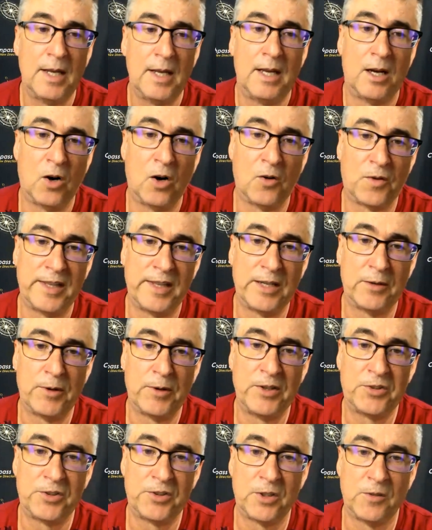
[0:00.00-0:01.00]
over the
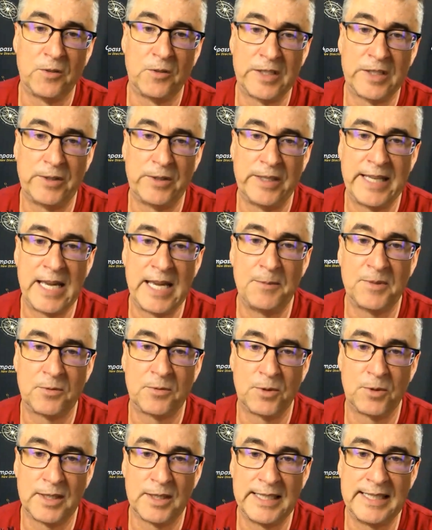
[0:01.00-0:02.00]
original Victory Games
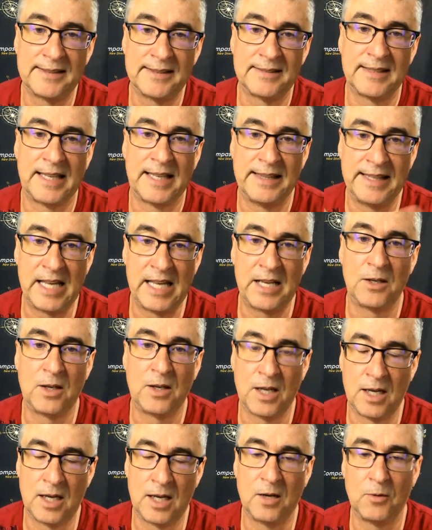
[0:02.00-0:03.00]
release. And then
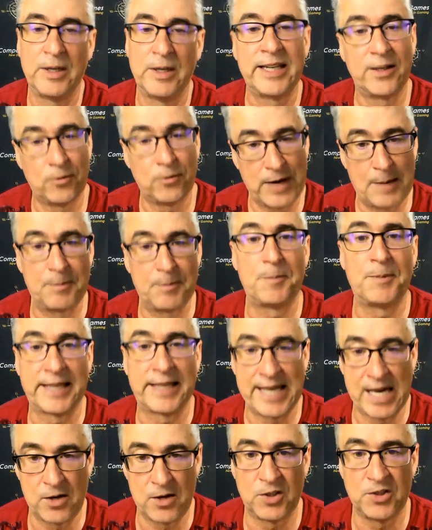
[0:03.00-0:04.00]
uh, we can wrap up the
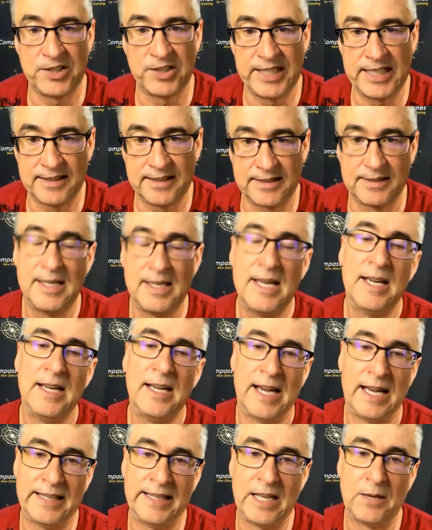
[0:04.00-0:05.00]
counter sheets.
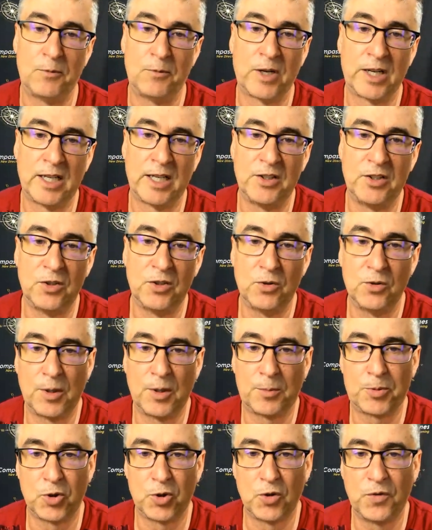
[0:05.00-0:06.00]
And then we're going to do the
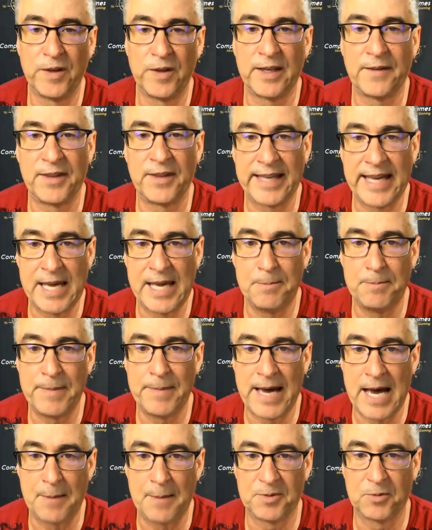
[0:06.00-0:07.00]
proofing of the game
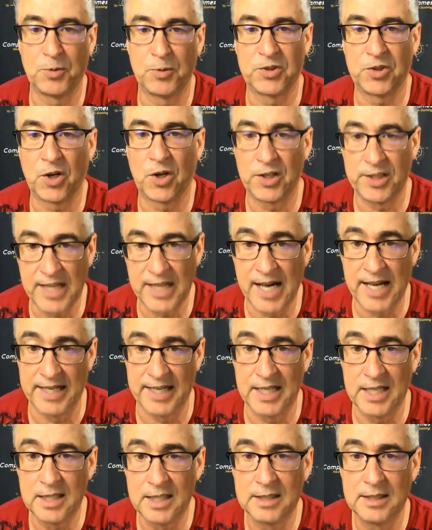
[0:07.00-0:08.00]
maps, which are
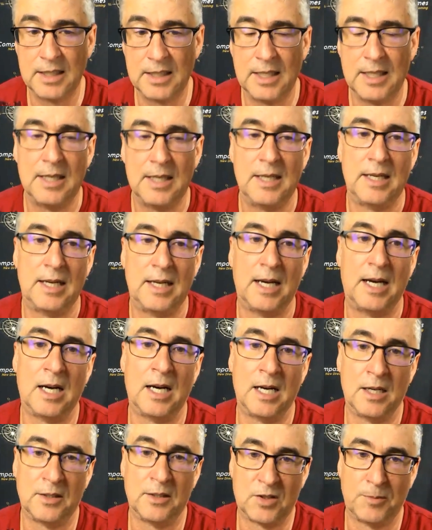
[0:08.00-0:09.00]
done,
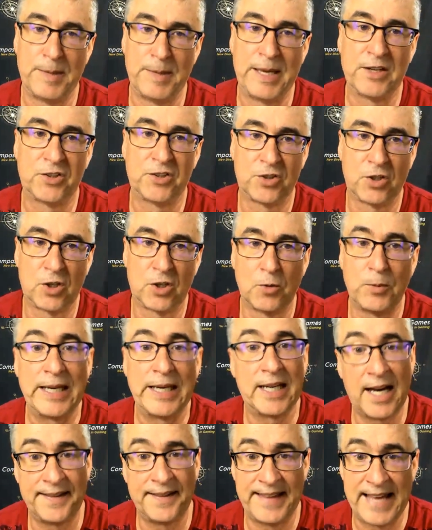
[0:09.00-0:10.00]
uh, to make sure we
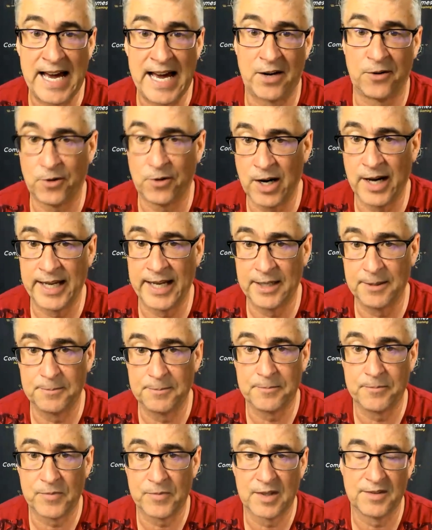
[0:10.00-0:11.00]
got that right.
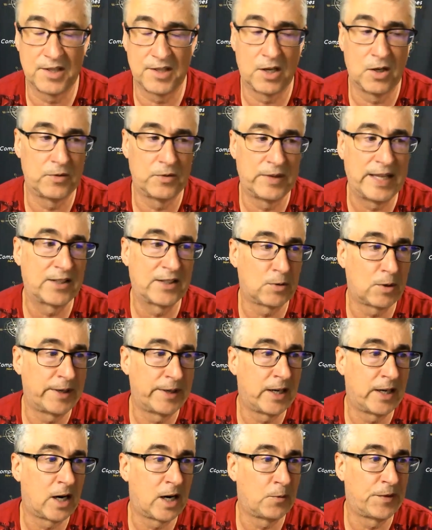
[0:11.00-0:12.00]
So that's where
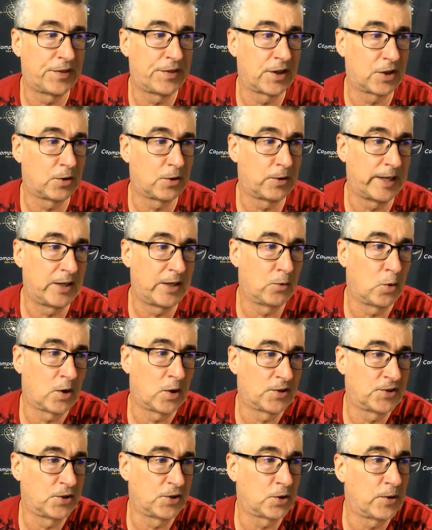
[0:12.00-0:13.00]
we are with the Korean War.
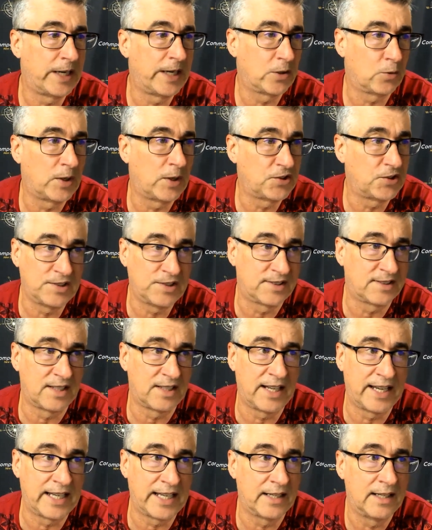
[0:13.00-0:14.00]
So great questions
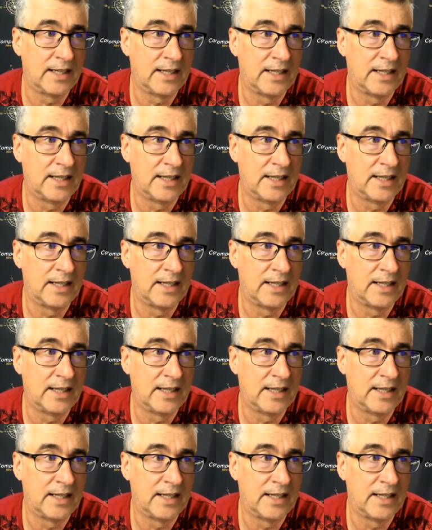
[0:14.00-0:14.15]
tonight